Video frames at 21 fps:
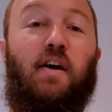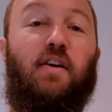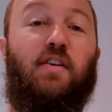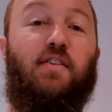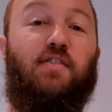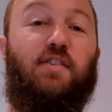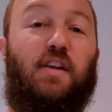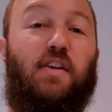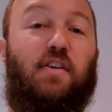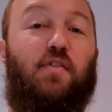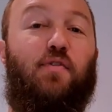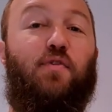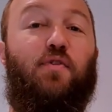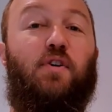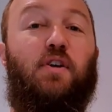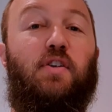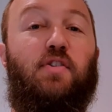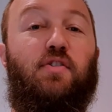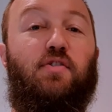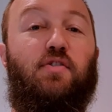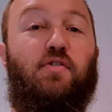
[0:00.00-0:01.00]
set your
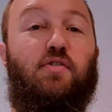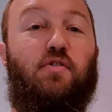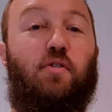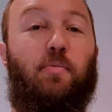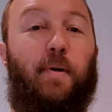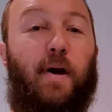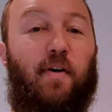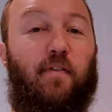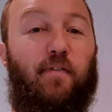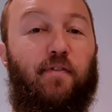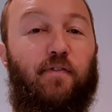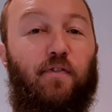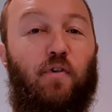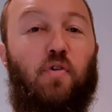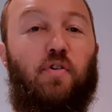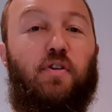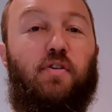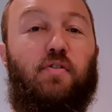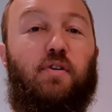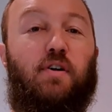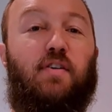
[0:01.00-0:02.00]
fridge to about
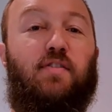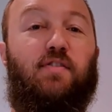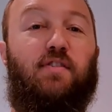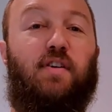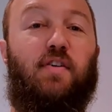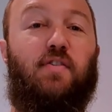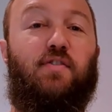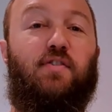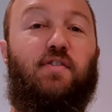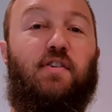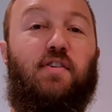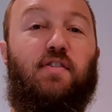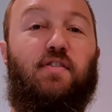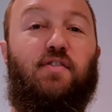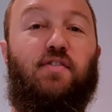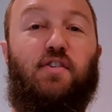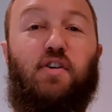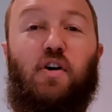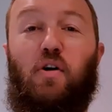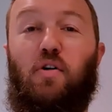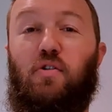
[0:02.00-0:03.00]
4 degrees Celsius
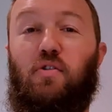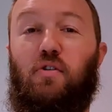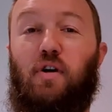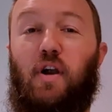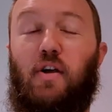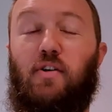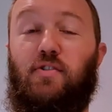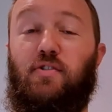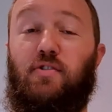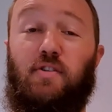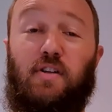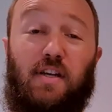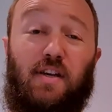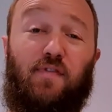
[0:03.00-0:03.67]
to cold crash,